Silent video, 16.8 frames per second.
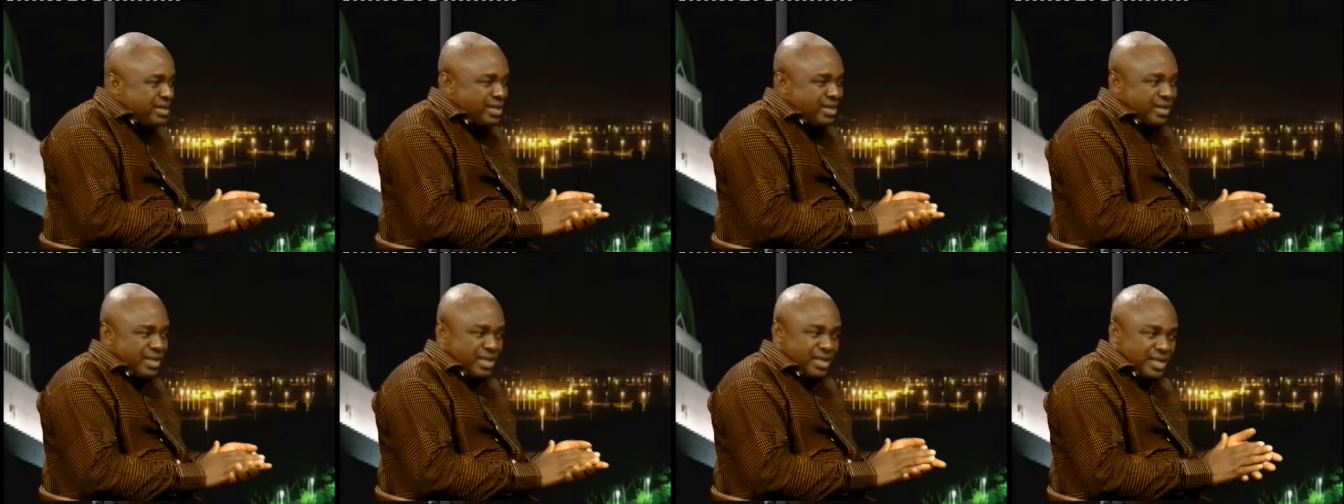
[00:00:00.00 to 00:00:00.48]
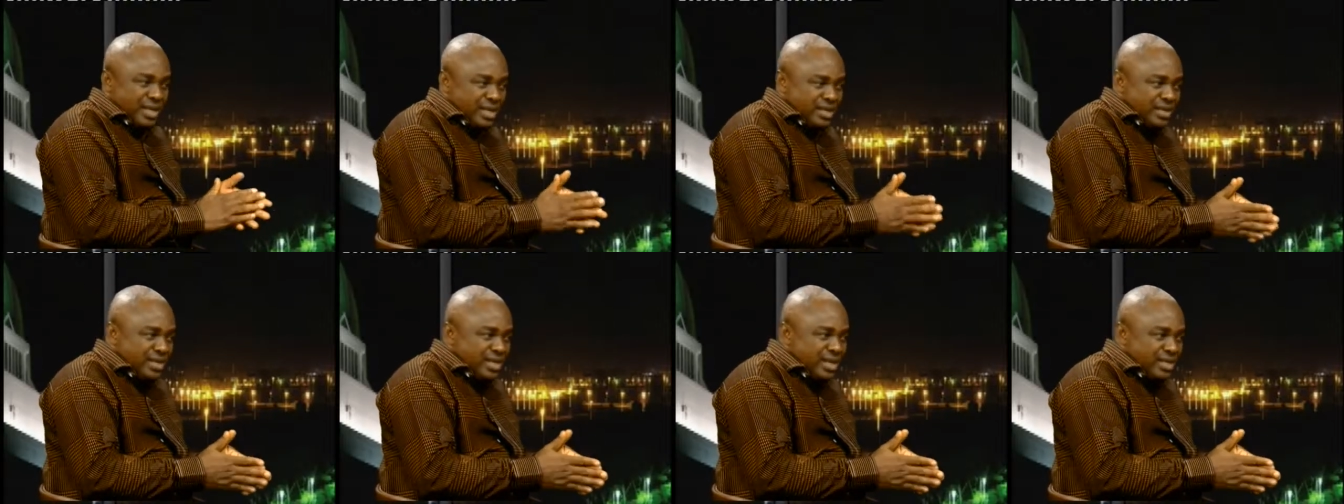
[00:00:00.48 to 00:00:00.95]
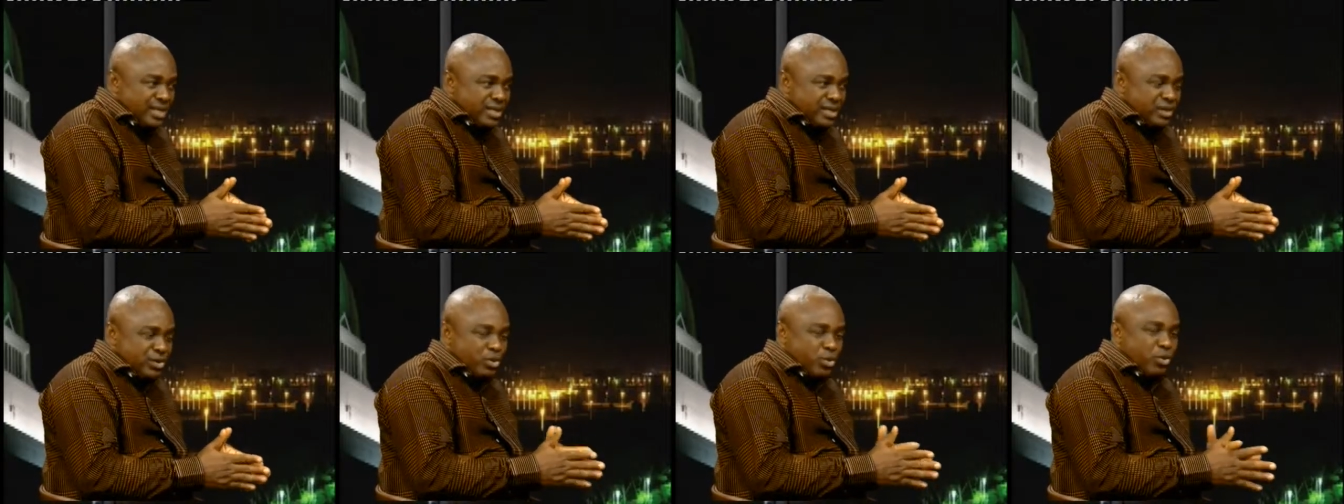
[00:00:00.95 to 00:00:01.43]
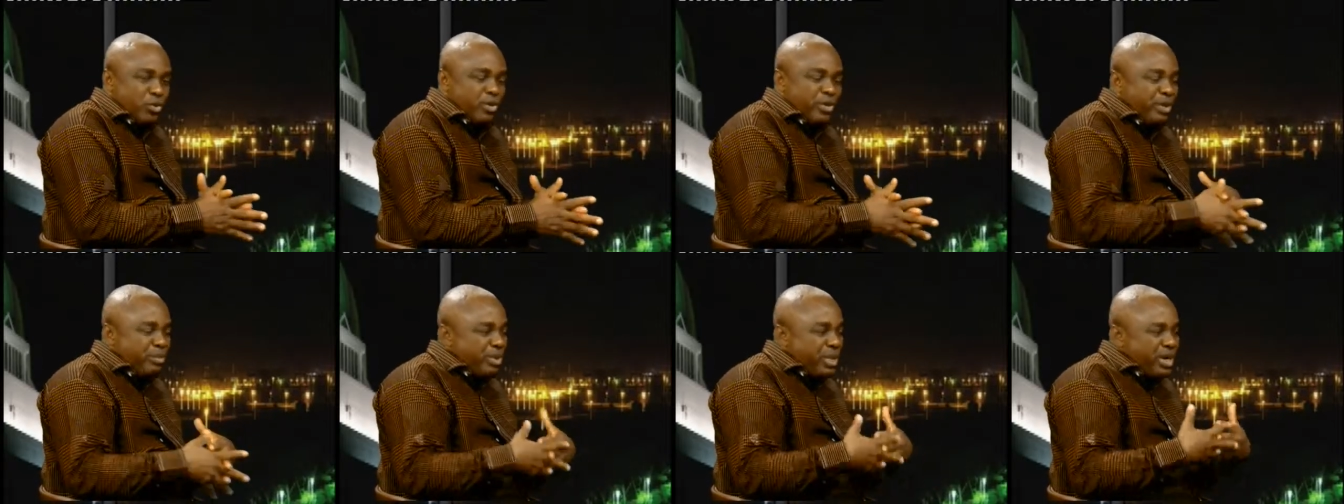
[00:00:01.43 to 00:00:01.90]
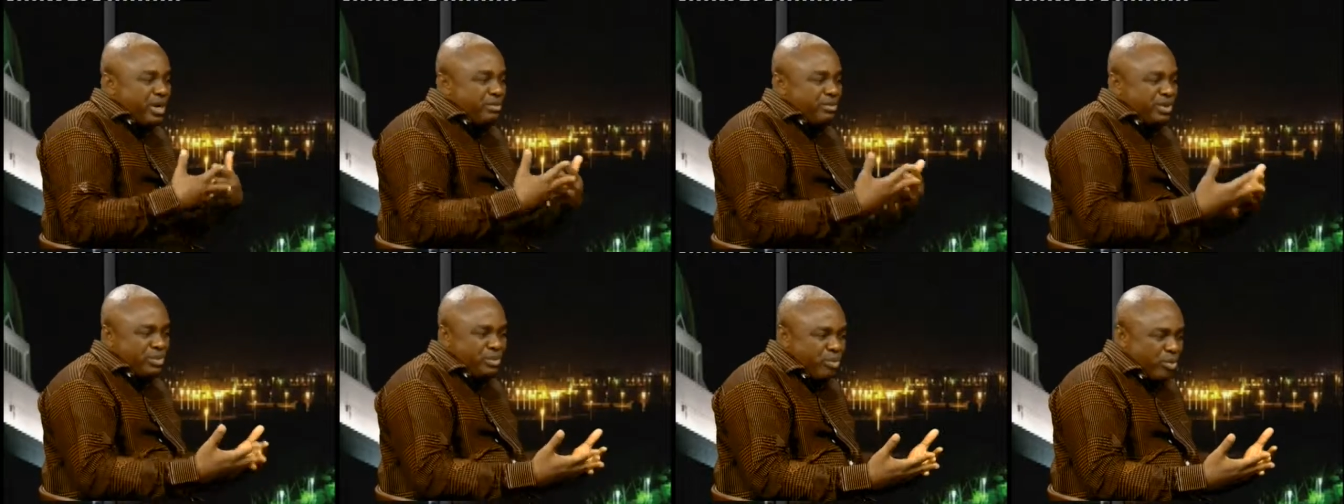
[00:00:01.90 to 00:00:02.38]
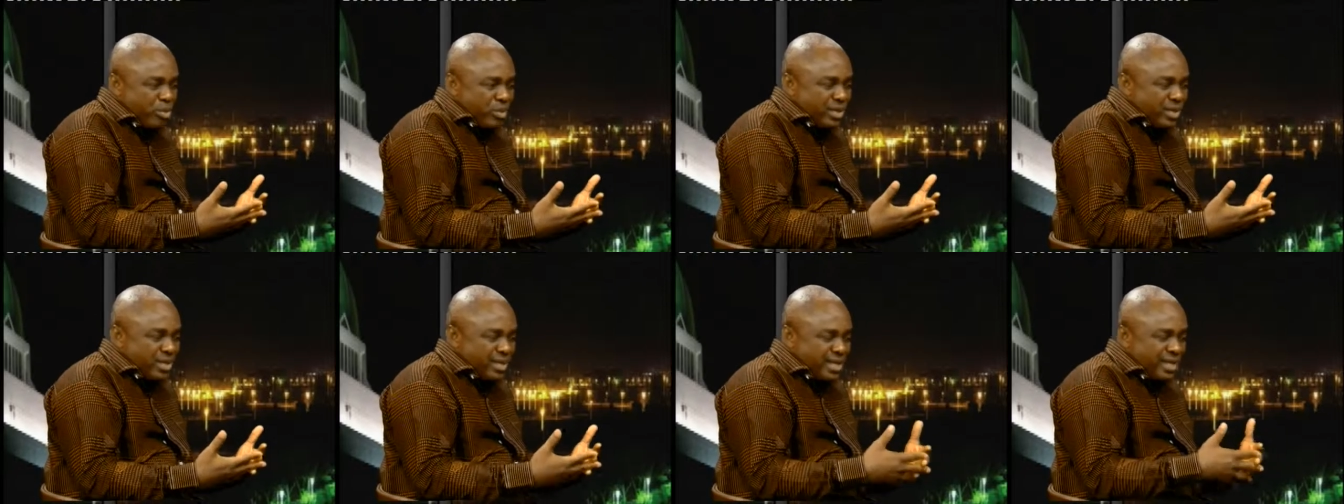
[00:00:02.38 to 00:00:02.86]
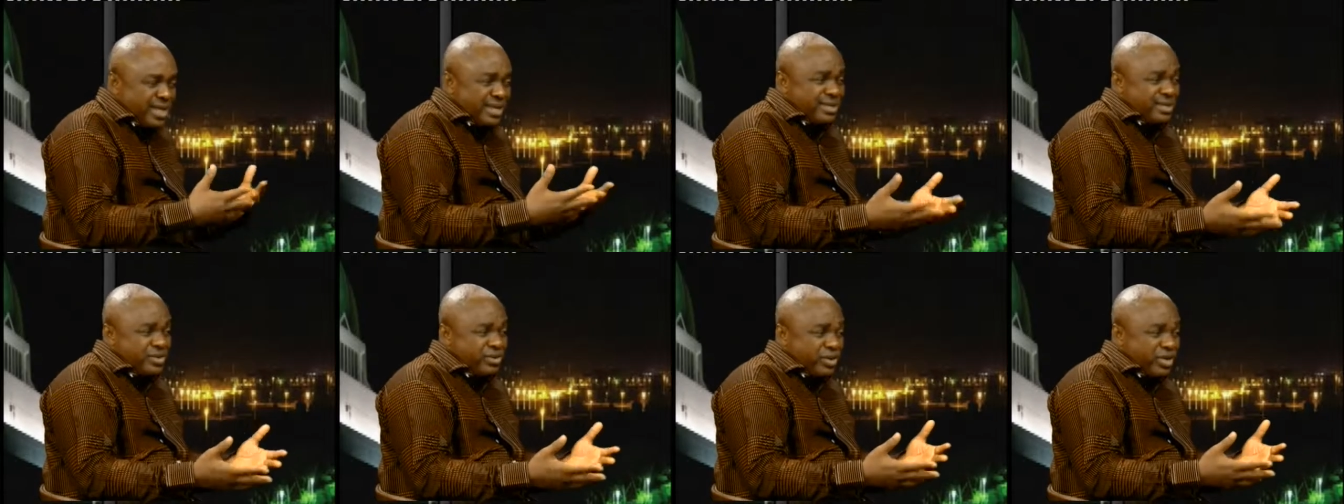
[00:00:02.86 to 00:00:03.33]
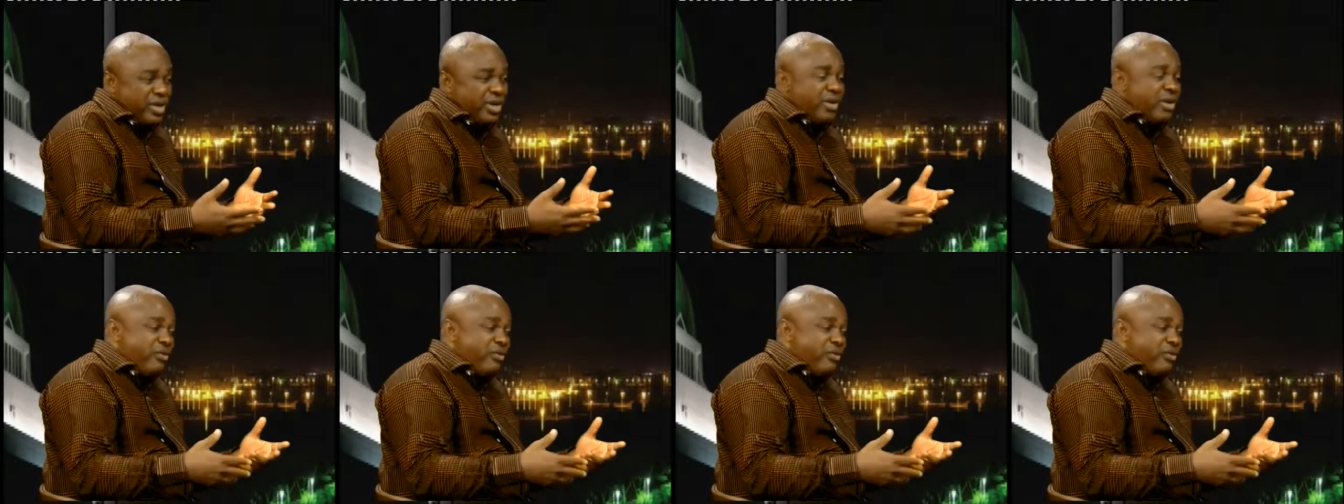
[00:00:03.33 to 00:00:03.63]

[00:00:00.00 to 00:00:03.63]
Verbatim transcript: in the legislation. So it becomes important and necessary